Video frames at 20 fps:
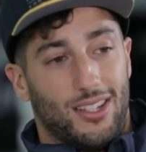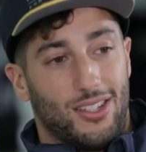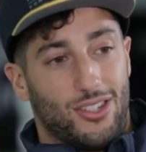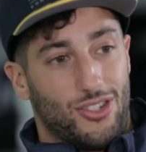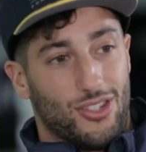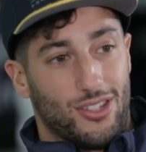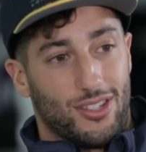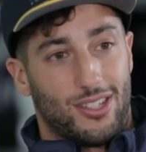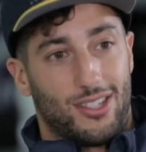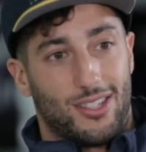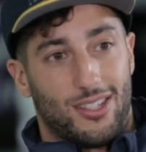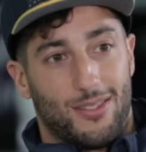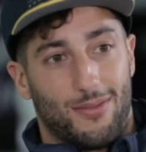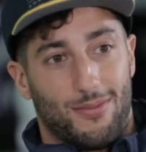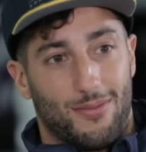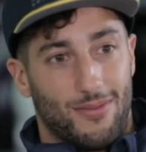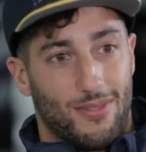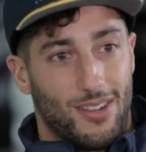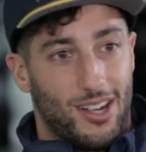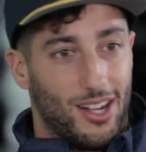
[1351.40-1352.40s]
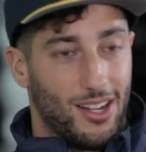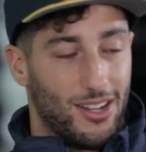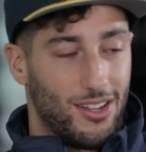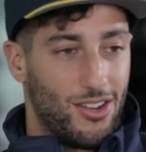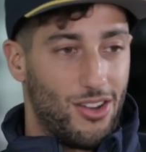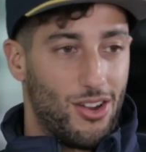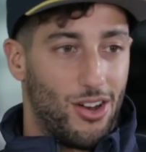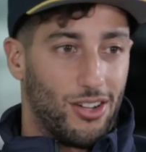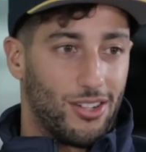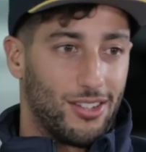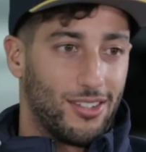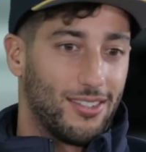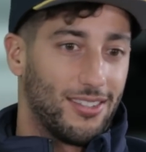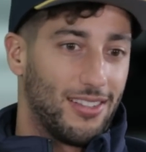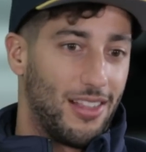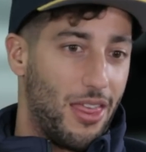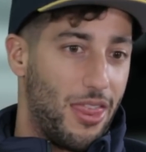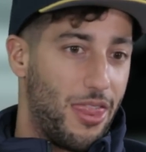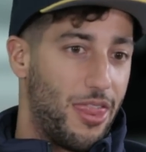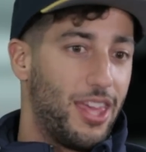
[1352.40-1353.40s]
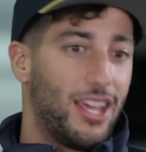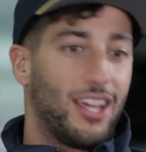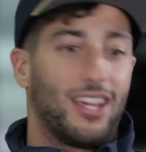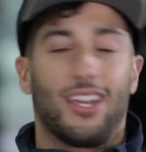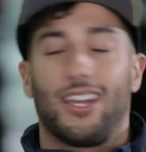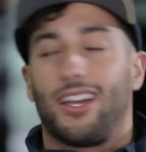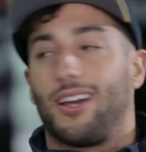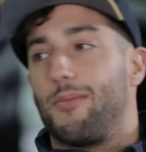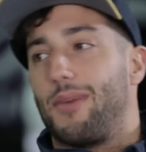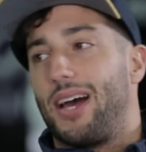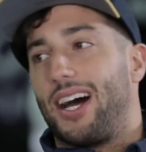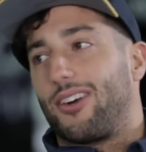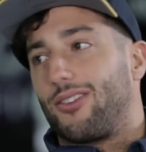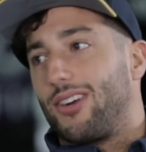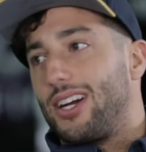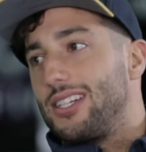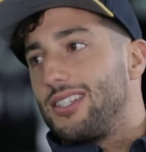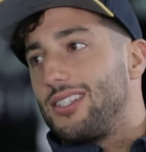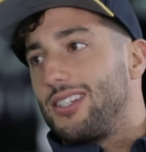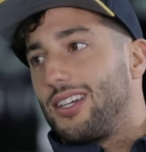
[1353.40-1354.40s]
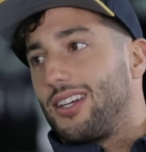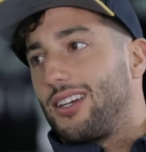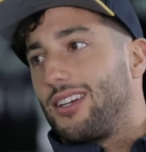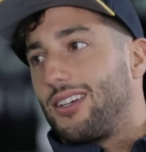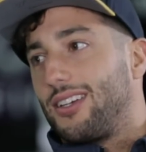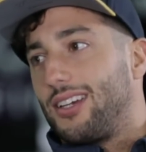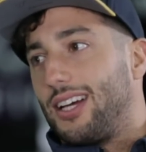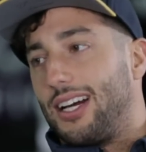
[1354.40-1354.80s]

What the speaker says: Just not thinking about racing.